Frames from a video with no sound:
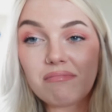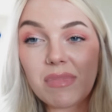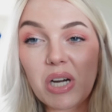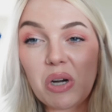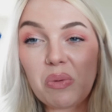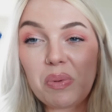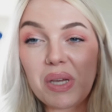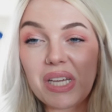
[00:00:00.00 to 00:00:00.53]

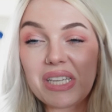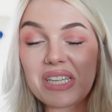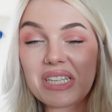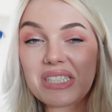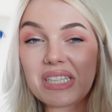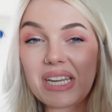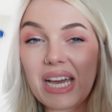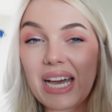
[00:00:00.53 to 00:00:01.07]
hoping it
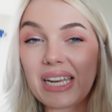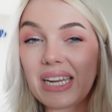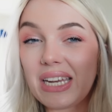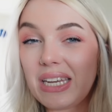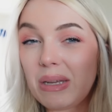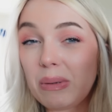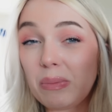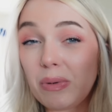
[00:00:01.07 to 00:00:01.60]
doesn't add
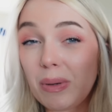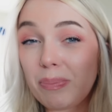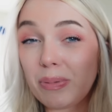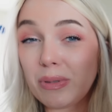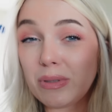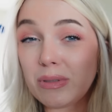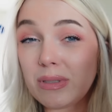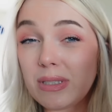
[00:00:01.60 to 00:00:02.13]
any
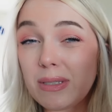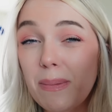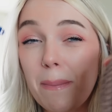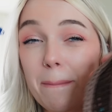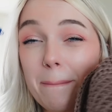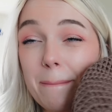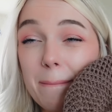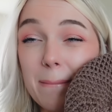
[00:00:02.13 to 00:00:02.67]
ripples.
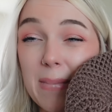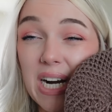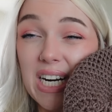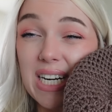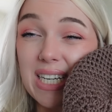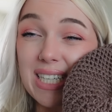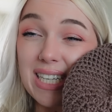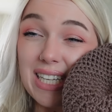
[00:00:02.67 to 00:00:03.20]

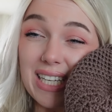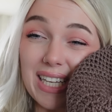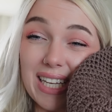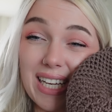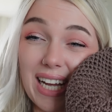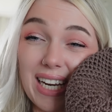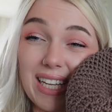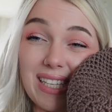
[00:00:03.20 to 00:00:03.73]

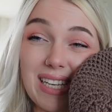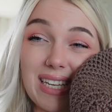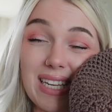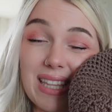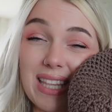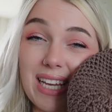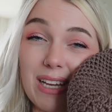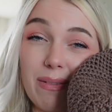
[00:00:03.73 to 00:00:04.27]
Kind of
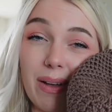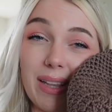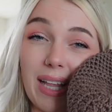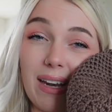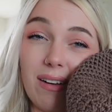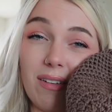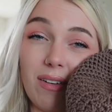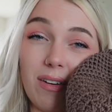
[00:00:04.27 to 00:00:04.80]
didn't think about
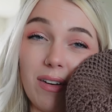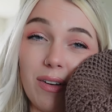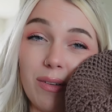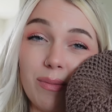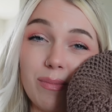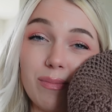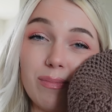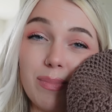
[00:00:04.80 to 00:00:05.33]
that at
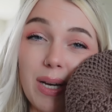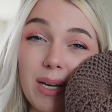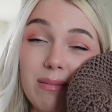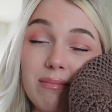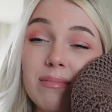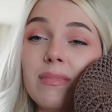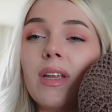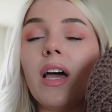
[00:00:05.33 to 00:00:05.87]
all.
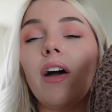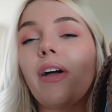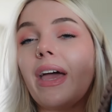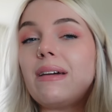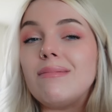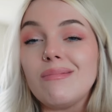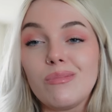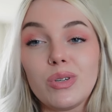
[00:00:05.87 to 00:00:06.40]
But
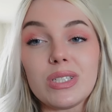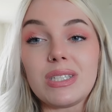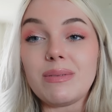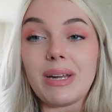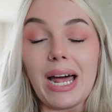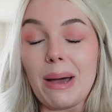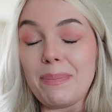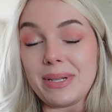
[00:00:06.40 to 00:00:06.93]
okay, we'll see
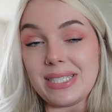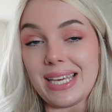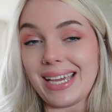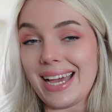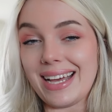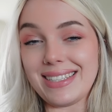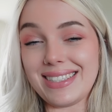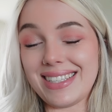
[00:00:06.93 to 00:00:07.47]
what happens, I
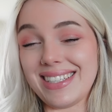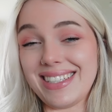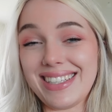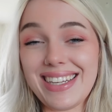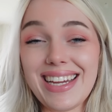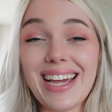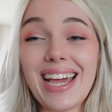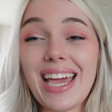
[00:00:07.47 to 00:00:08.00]
guess.
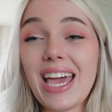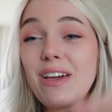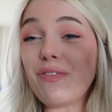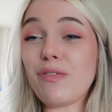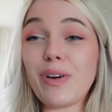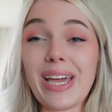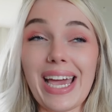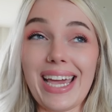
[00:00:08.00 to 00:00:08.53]

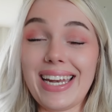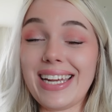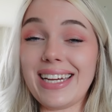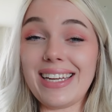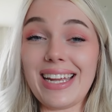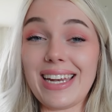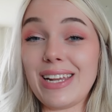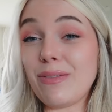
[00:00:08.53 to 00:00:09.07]
If we hate
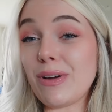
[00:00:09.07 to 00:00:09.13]
it and it